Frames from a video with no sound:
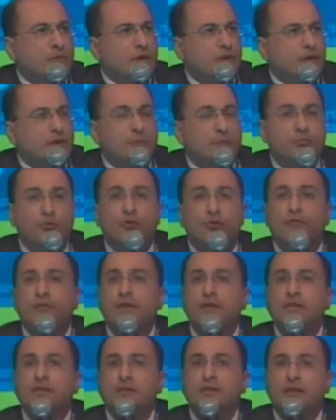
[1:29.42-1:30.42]
The proof
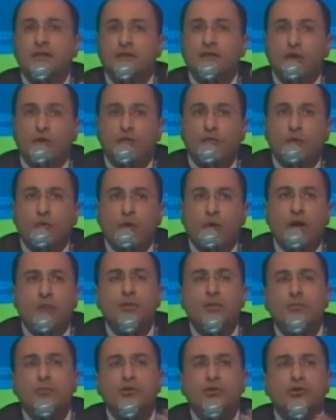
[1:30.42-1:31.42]
is that the
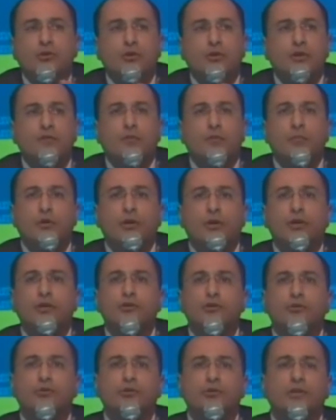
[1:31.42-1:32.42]
overwhelming majority of American
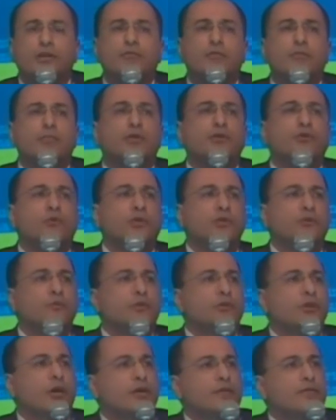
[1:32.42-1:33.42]
Jews never been to
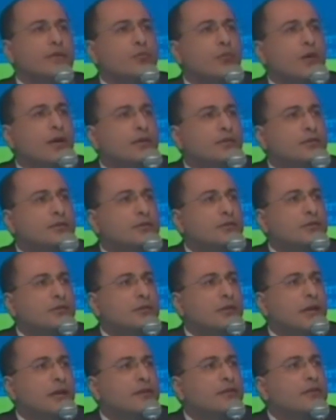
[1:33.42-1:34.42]
Israel, not even once.
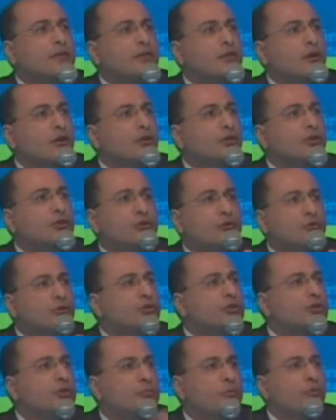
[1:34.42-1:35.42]
Yet they're
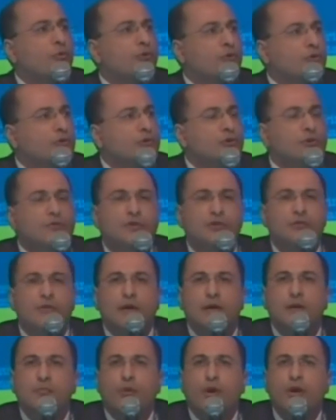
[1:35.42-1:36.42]
huge supporters of
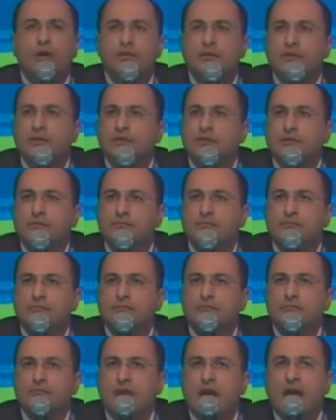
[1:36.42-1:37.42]
Israeli policies.
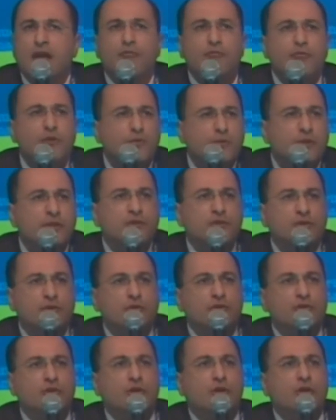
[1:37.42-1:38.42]
Every
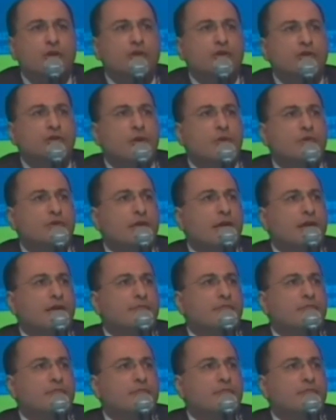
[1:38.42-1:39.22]
research shows that.